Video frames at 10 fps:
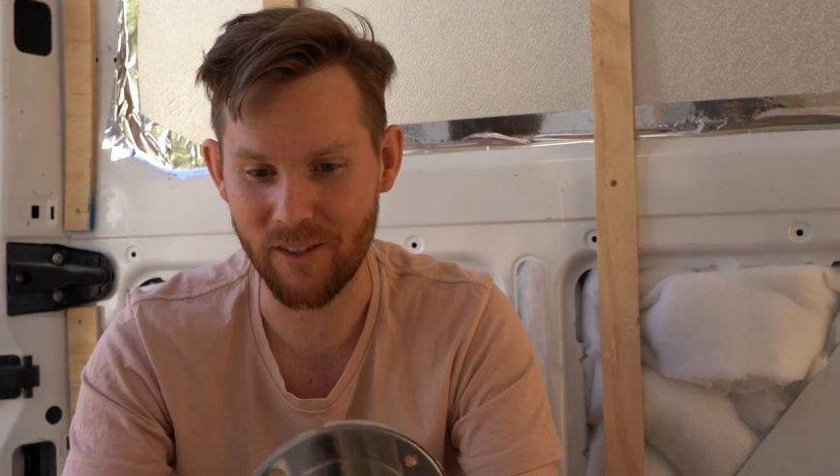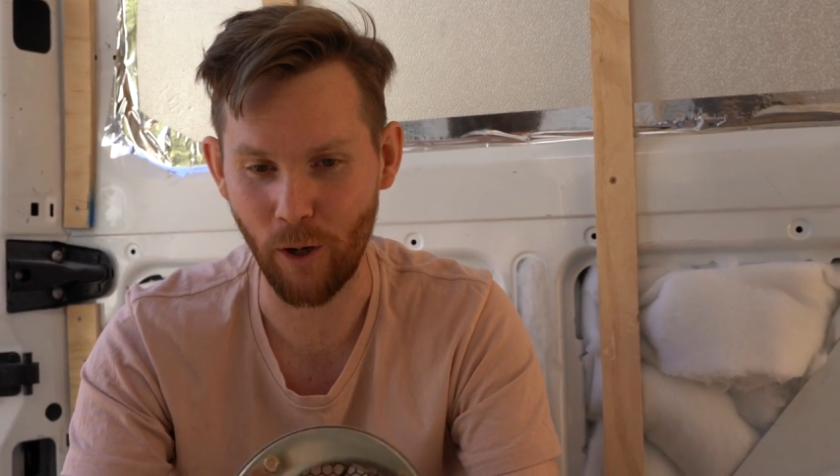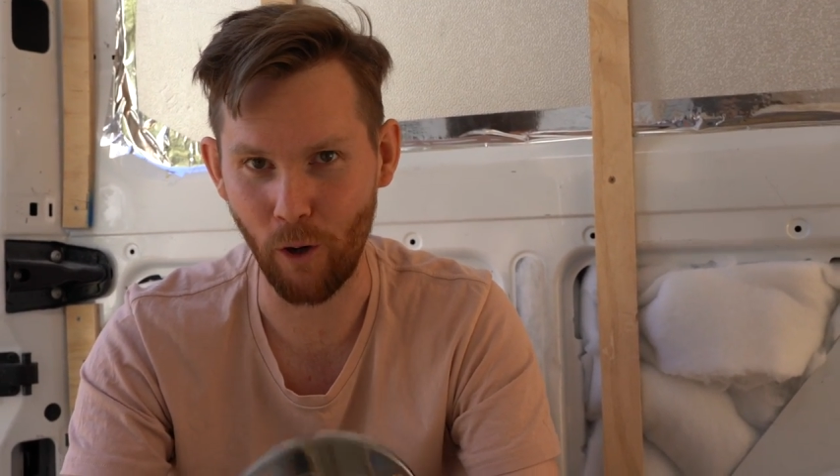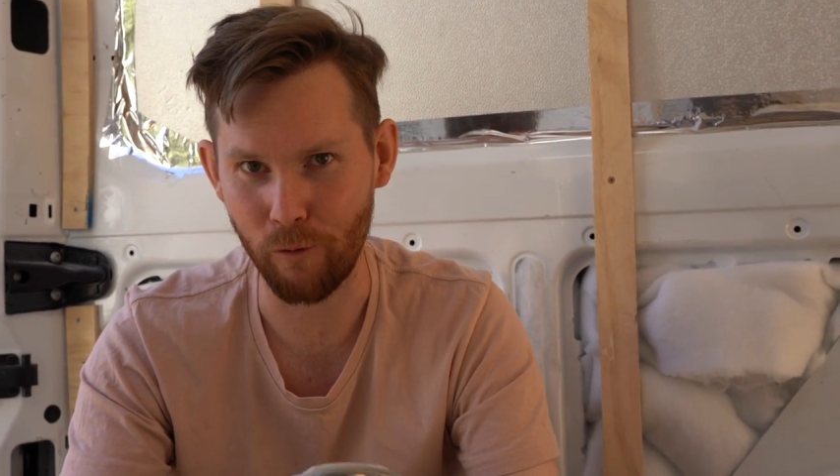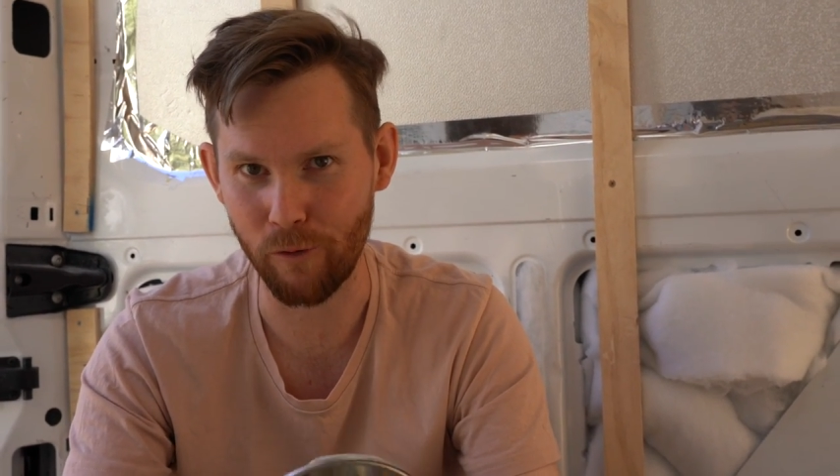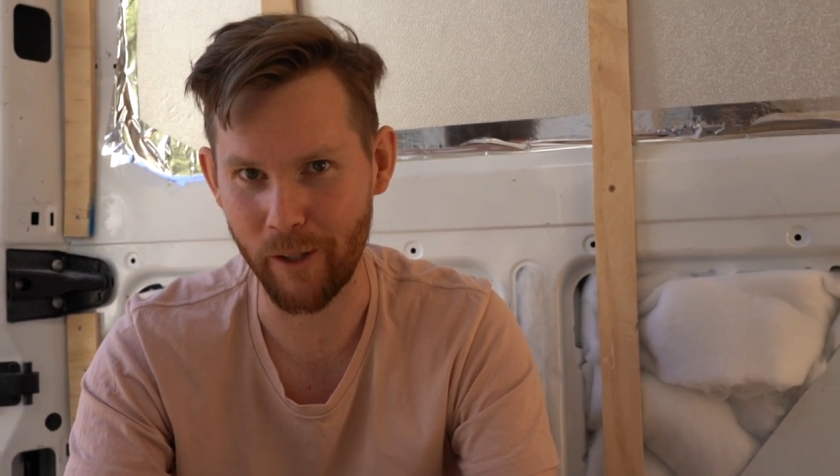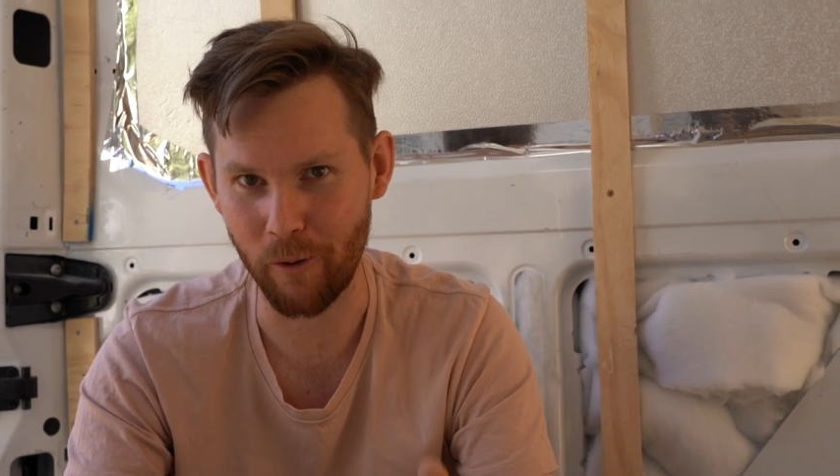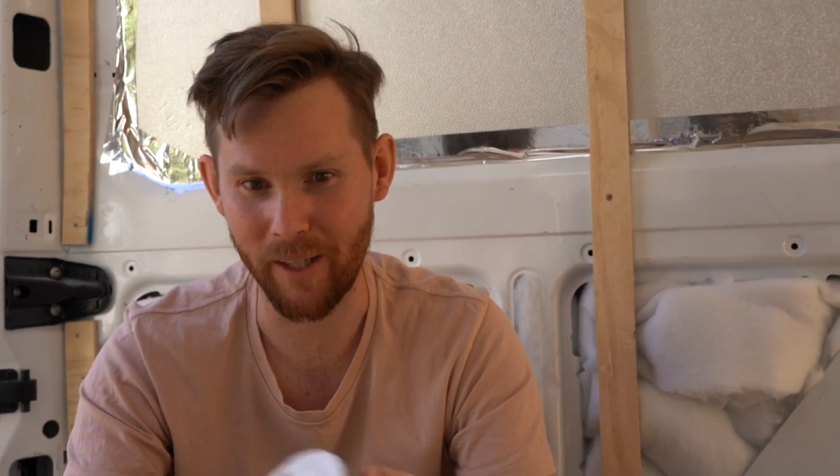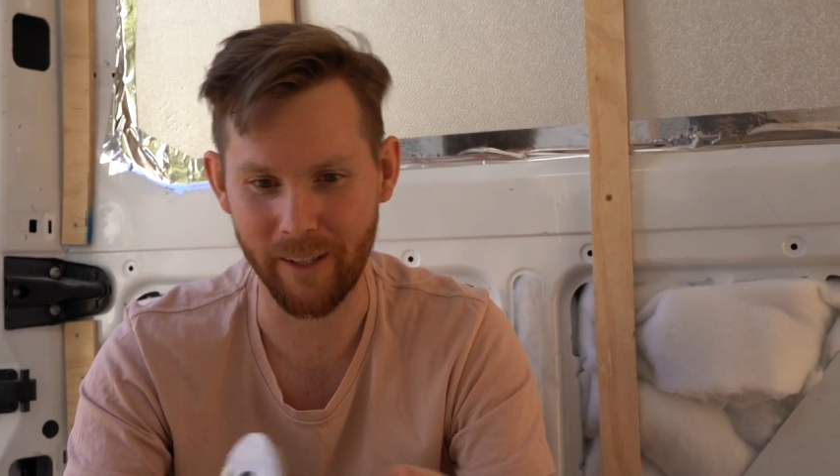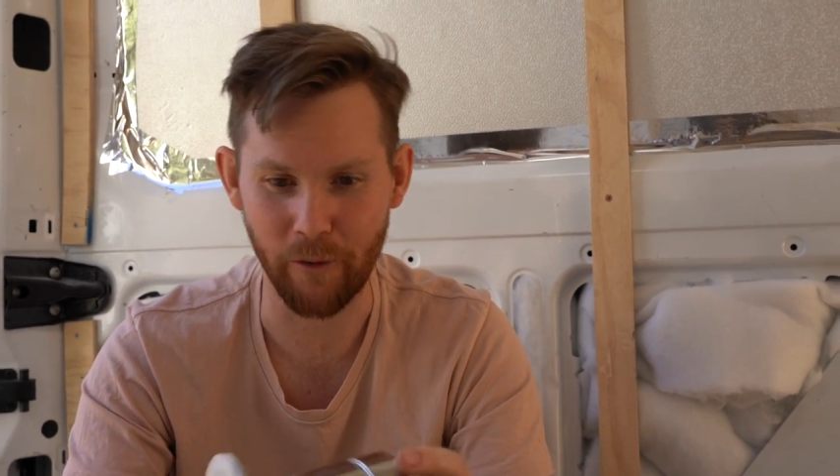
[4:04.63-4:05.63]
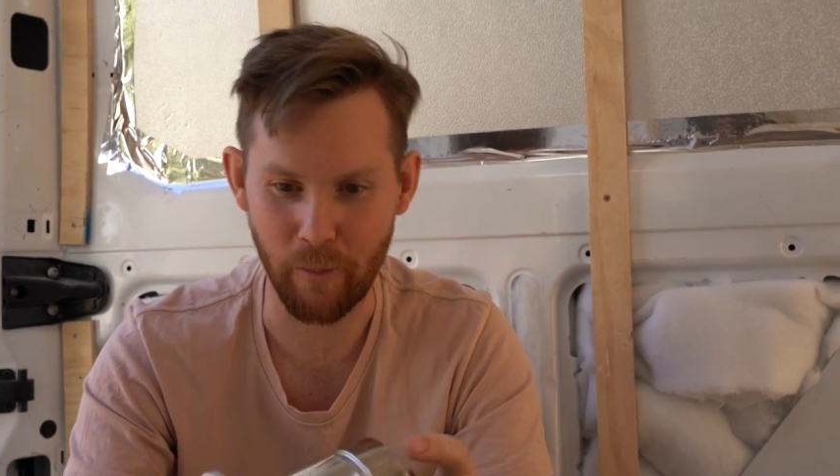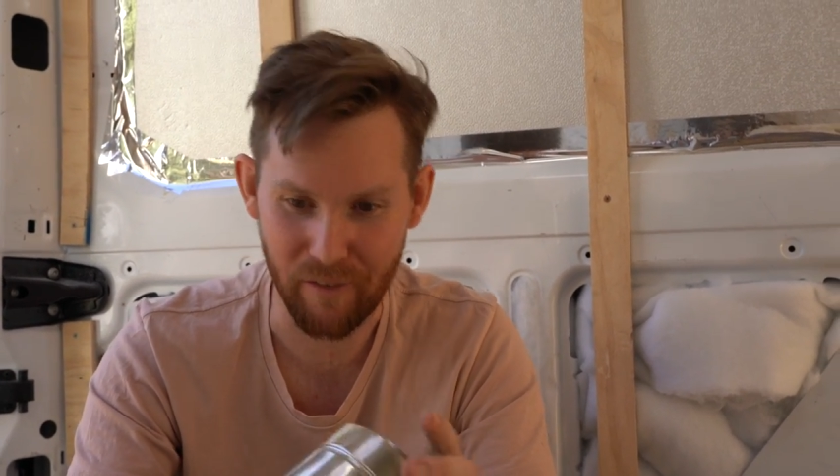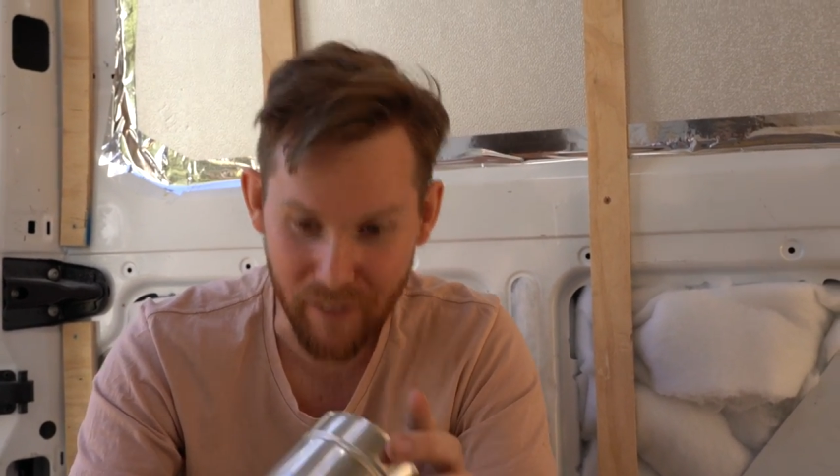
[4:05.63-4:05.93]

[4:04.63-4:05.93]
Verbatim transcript: so hopefully it'll be a little bit